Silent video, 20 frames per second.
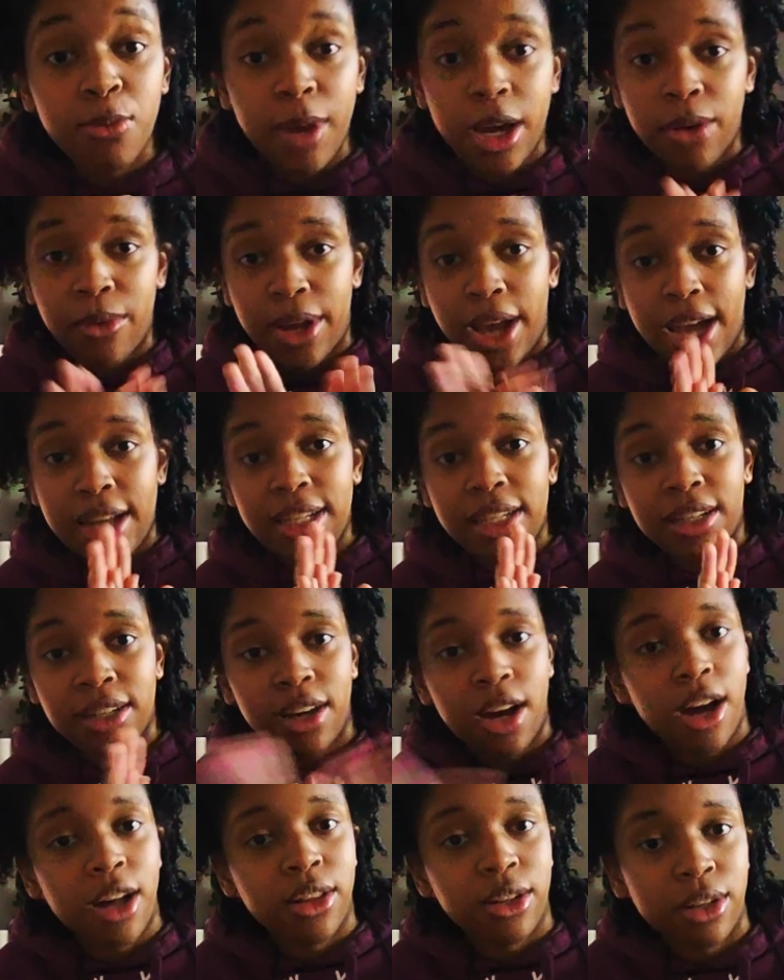by the way, I didn't
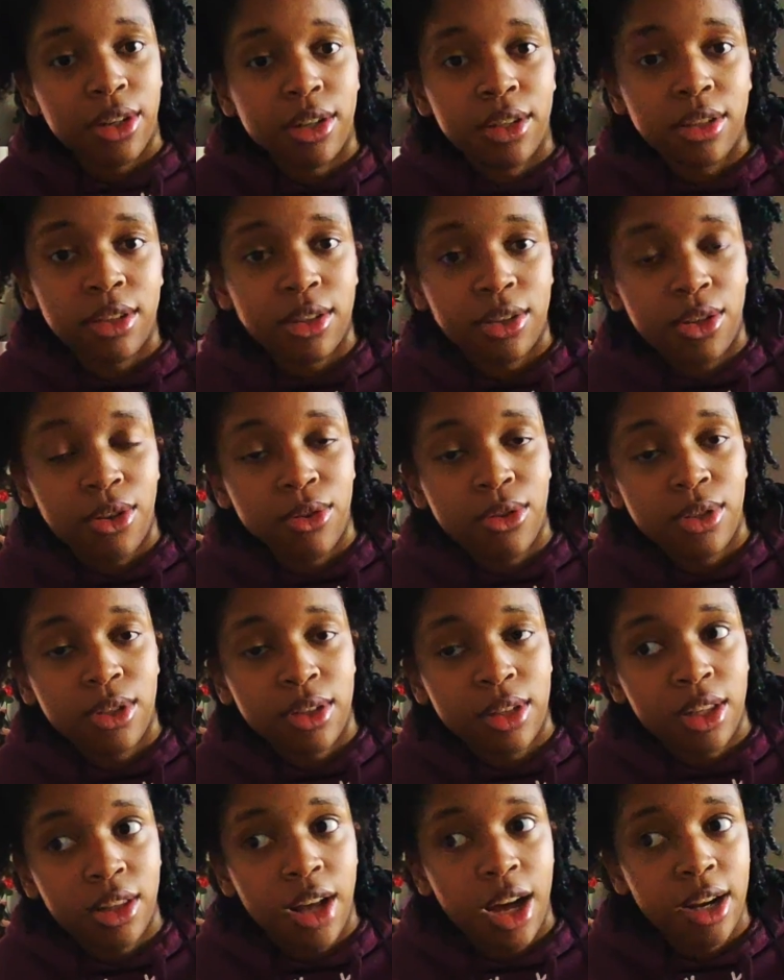color
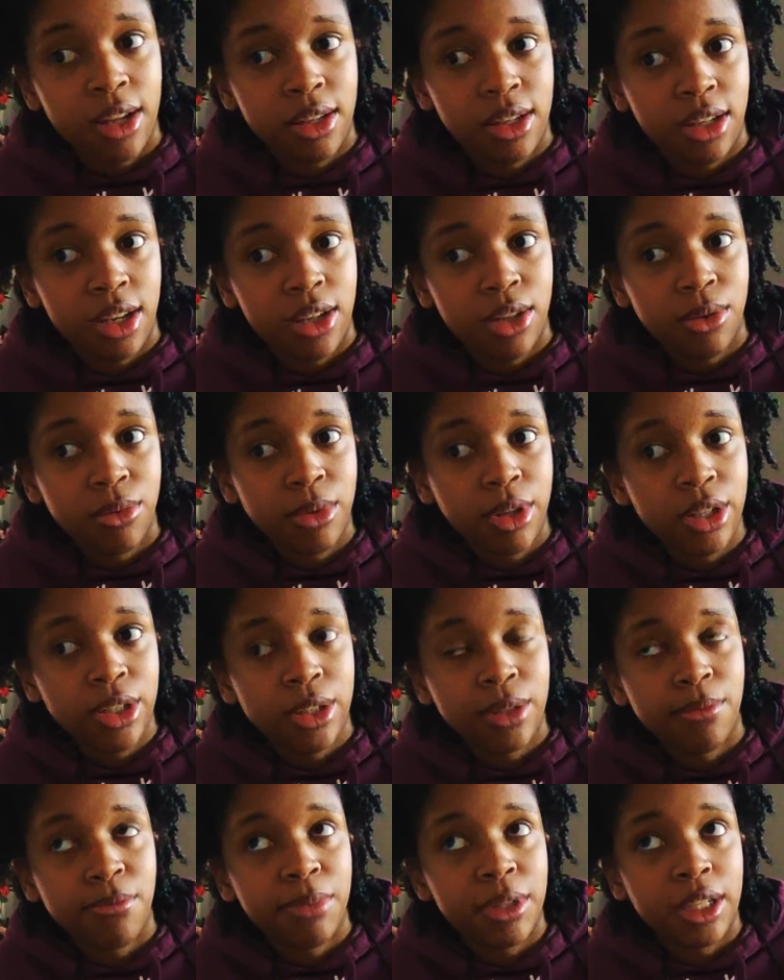a lot of the other
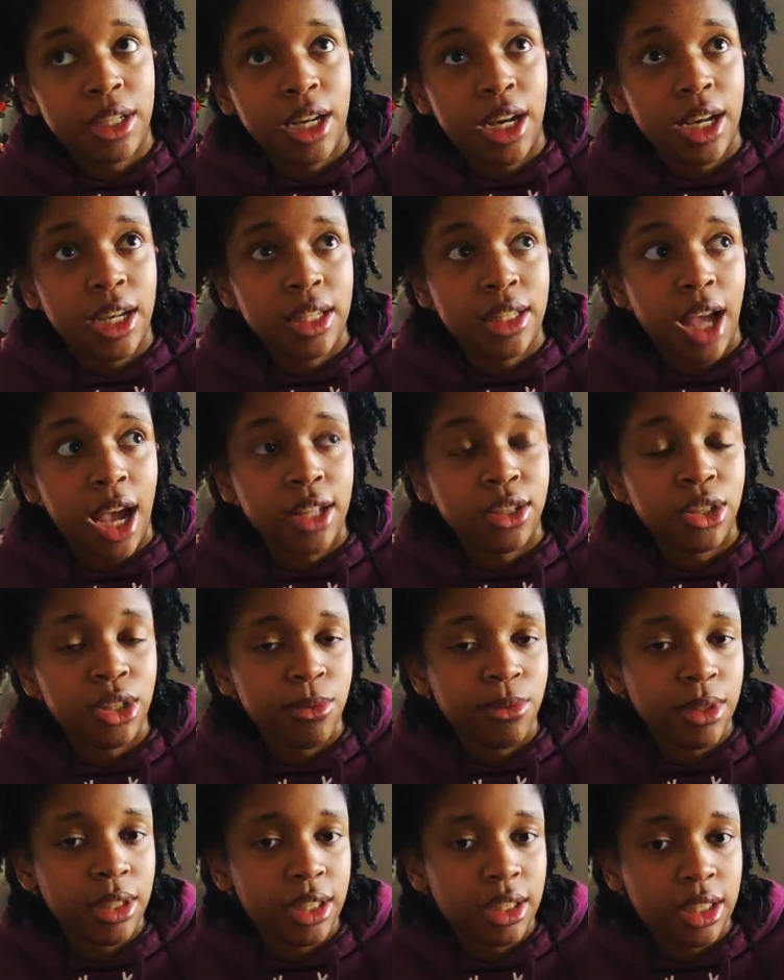ones because I
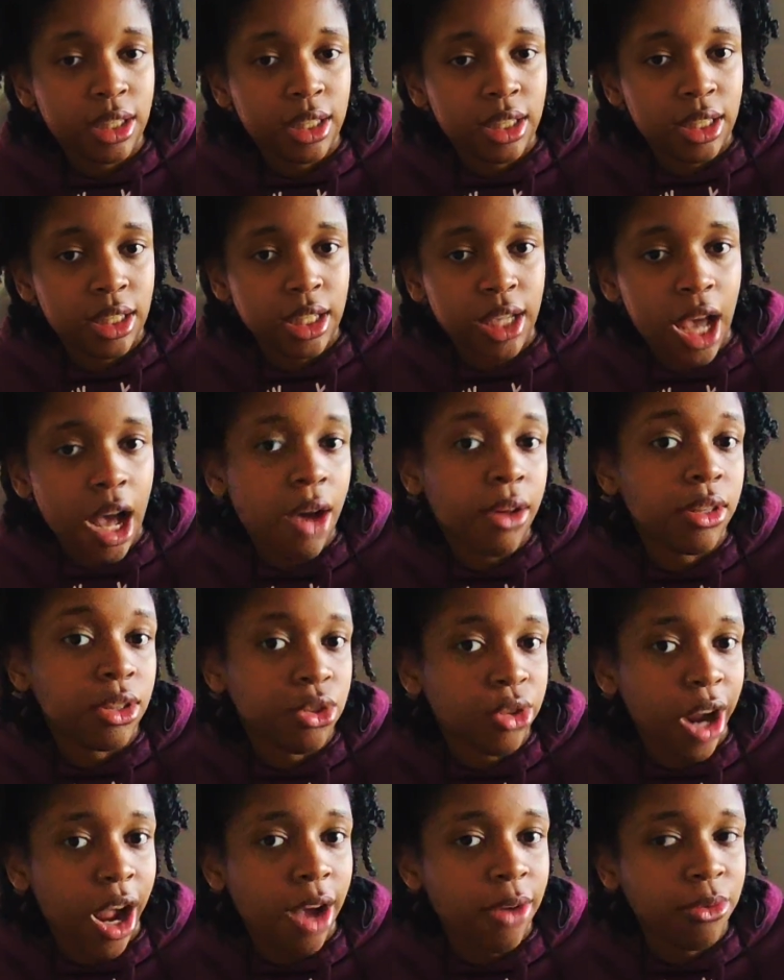just wanted to see how the
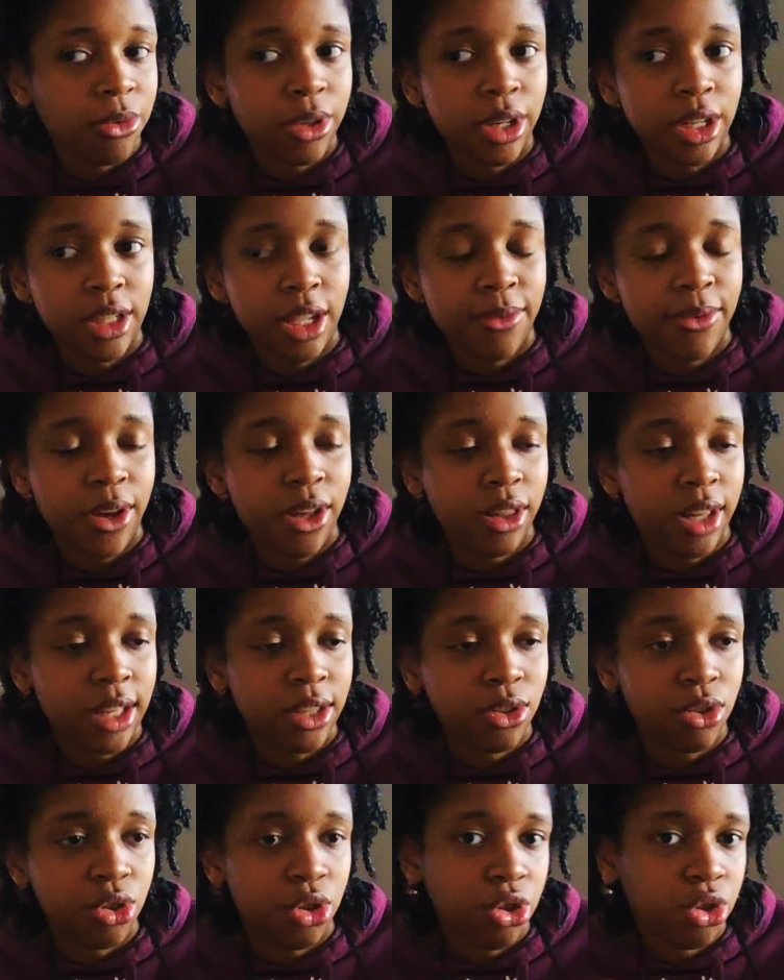draft was. I felt led
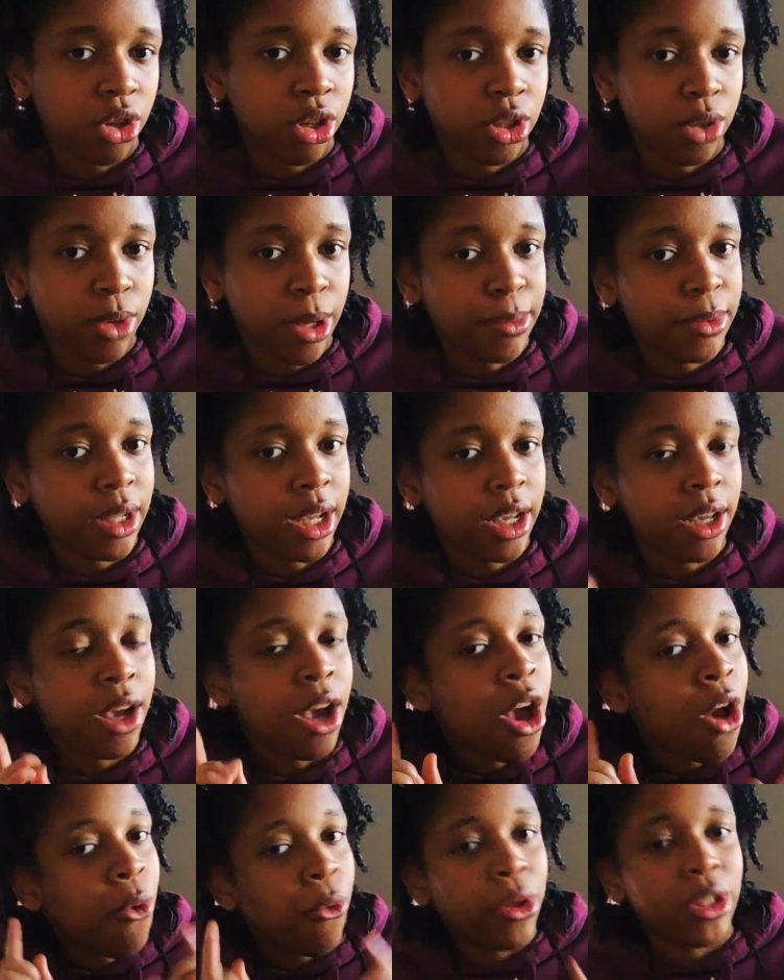to just start the website,
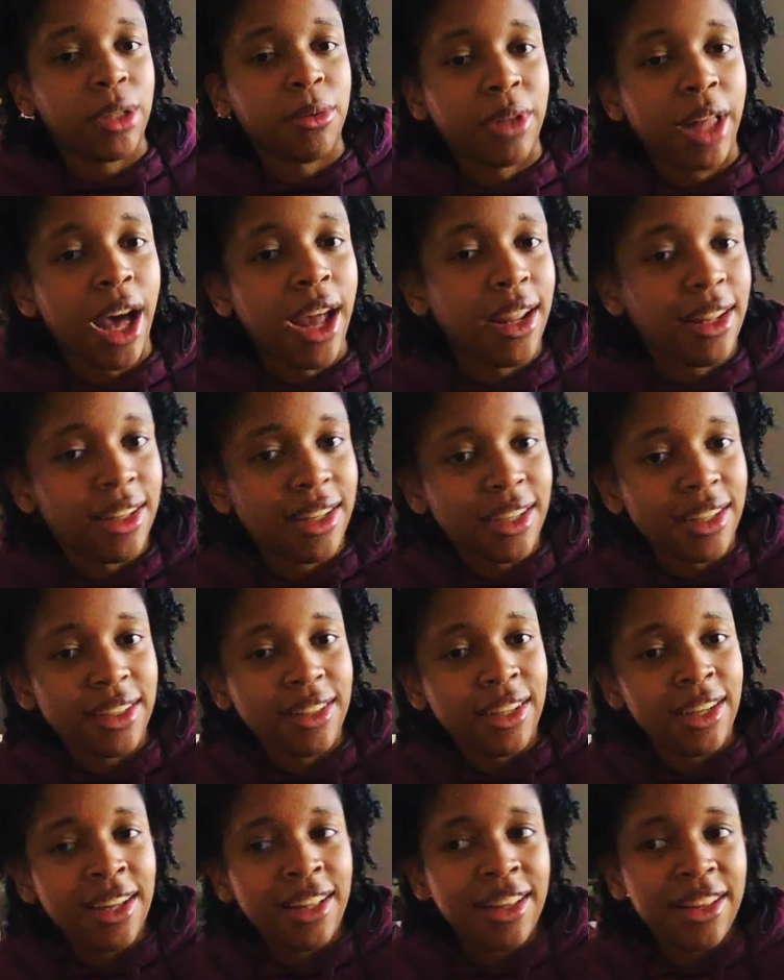which I'm glad I did,
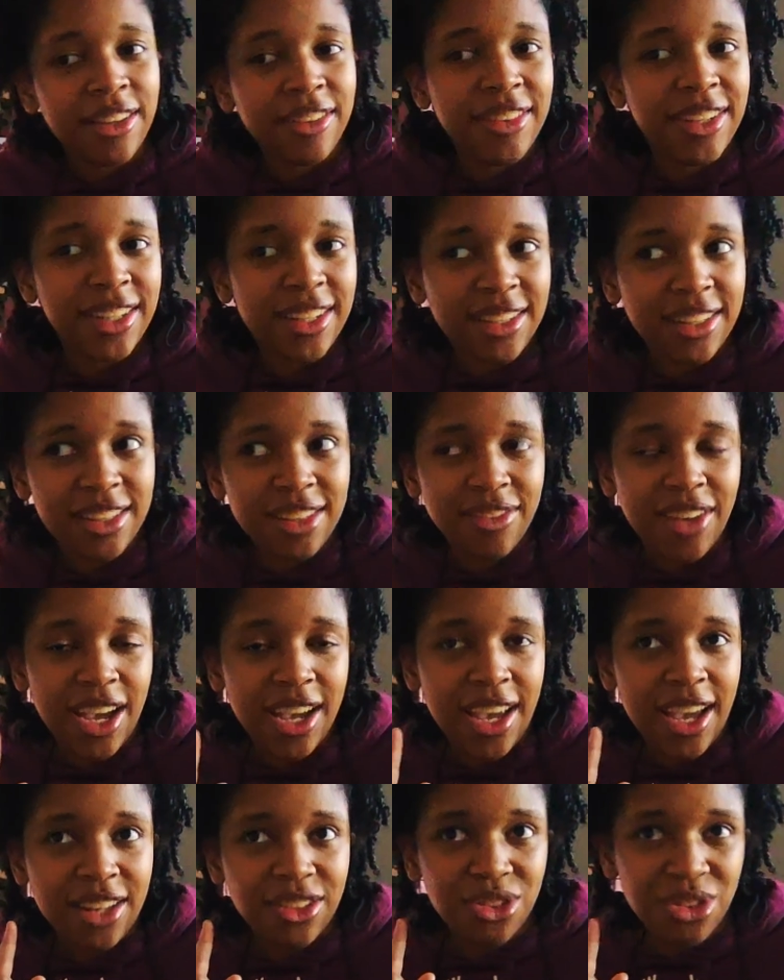because if I
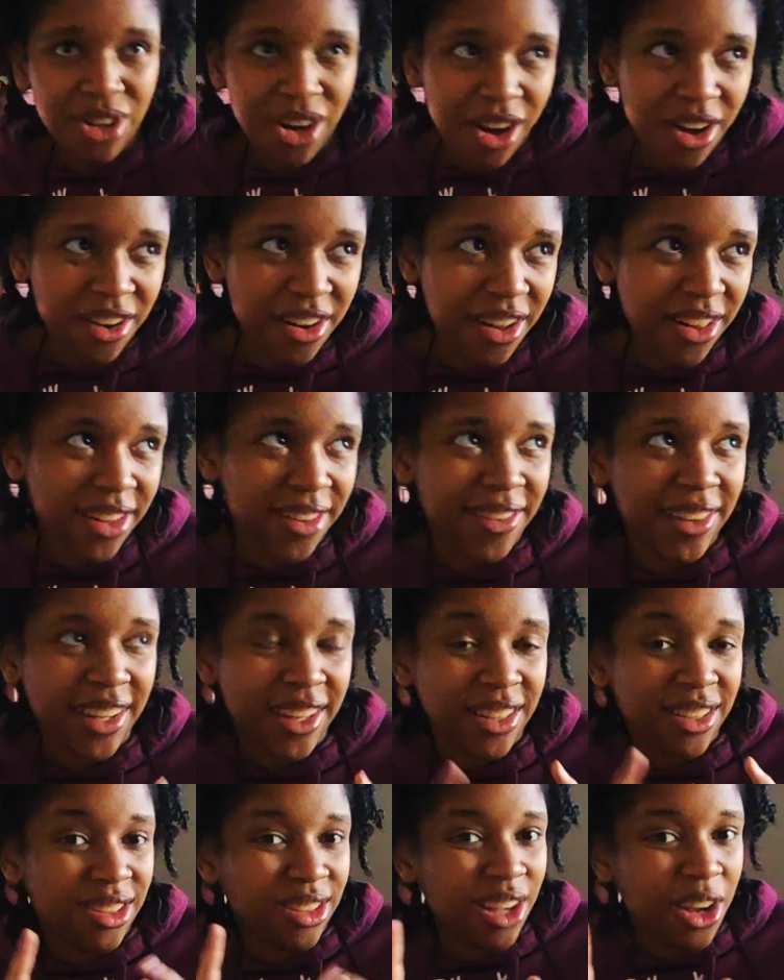had drawn all of it
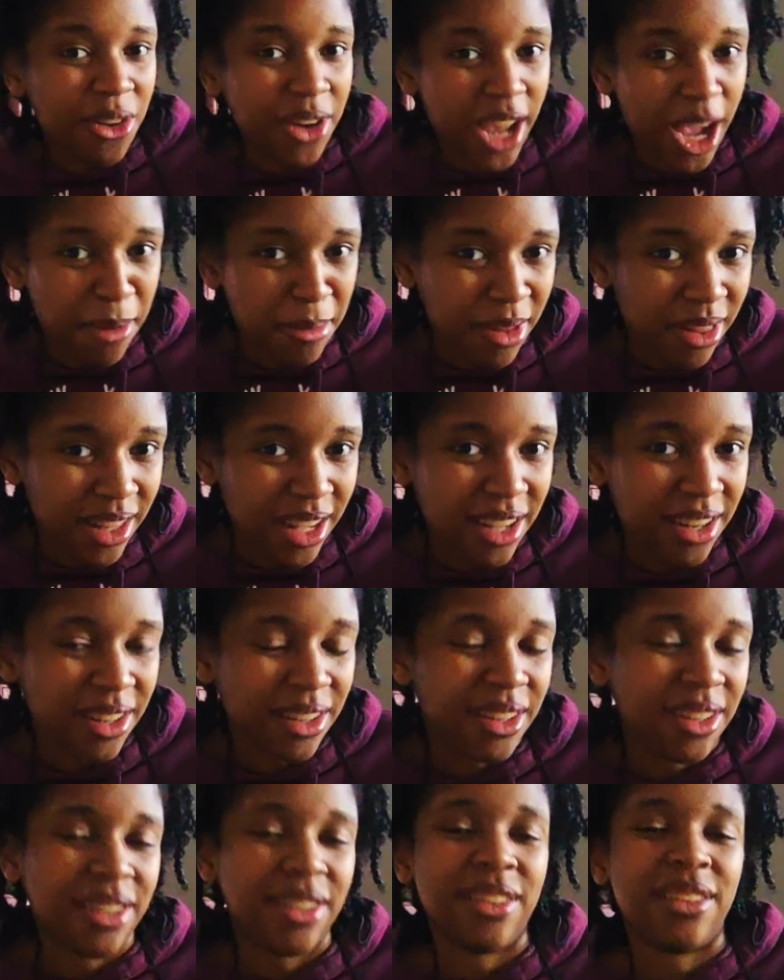and saw what happened
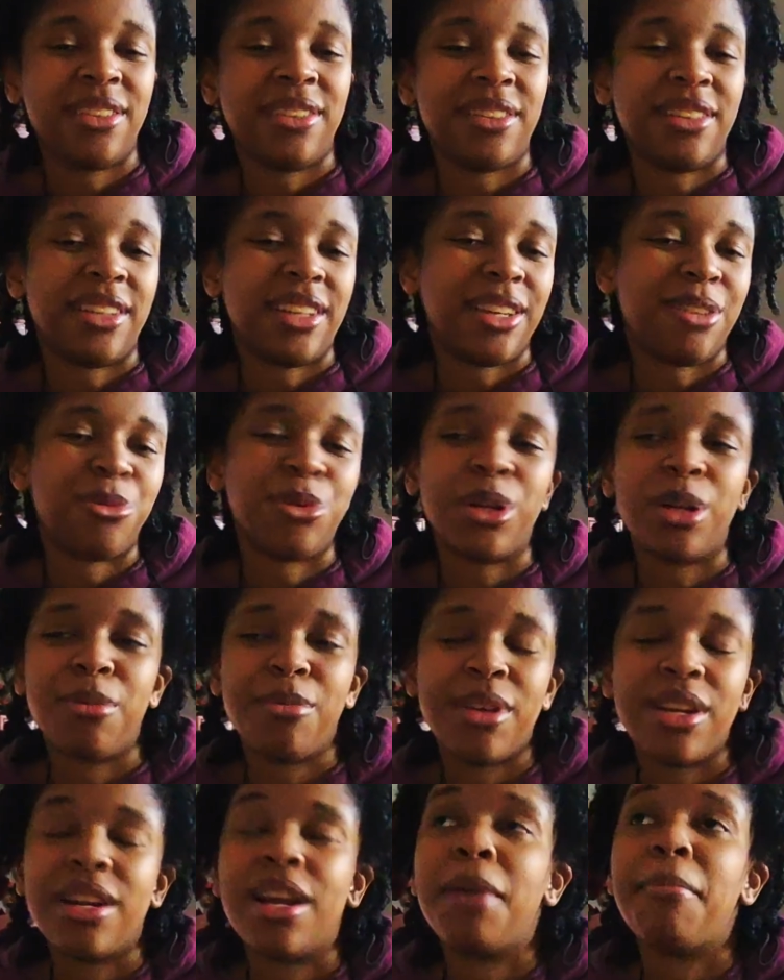later, it would have been a